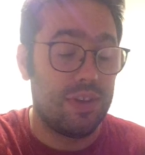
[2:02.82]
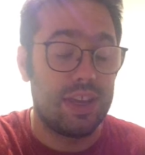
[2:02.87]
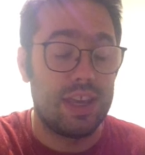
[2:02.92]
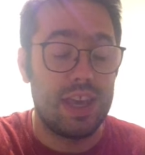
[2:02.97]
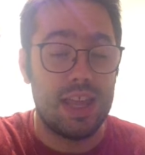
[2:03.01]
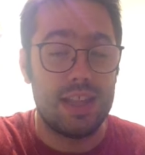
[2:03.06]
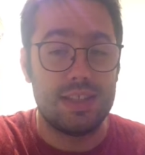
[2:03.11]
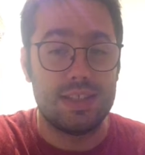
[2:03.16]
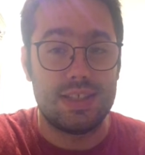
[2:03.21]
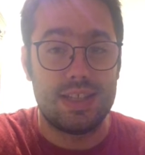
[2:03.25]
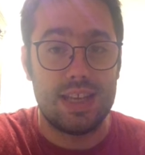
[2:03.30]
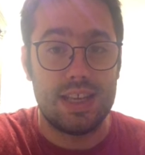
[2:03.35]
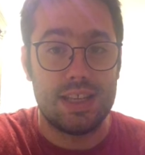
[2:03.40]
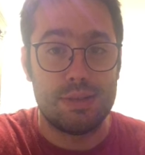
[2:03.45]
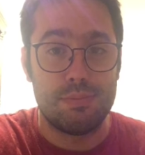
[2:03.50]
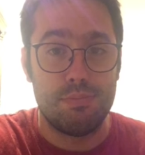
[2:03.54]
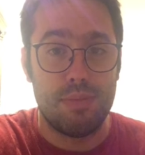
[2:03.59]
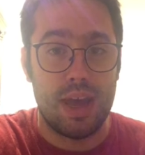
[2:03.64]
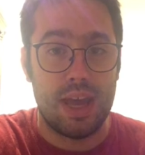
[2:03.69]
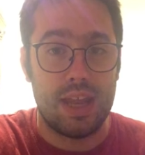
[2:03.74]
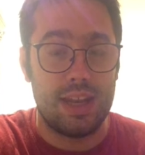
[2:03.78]
against
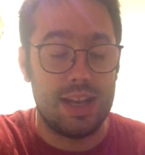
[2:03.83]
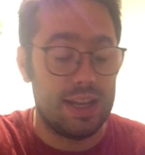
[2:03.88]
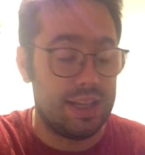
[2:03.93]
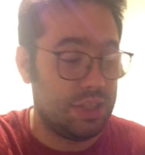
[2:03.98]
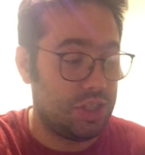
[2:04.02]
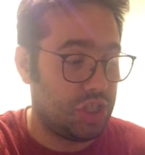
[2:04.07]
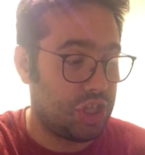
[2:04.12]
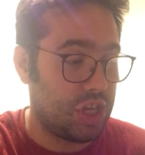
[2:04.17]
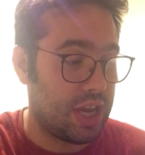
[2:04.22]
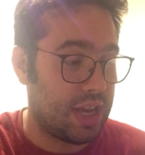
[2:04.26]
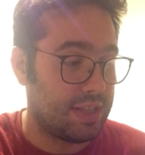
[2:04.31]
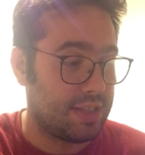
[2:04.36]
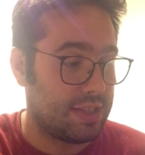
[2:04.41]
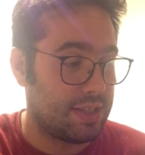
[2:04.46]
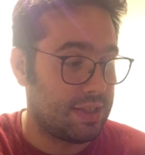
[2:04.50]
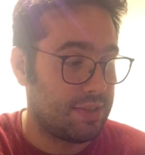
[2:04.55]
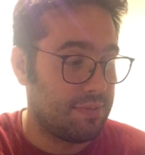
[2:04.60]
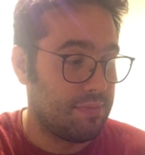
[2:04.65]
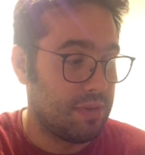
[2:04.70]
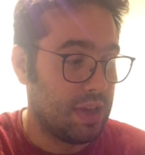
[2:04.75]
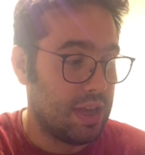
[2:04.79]
his manly chest.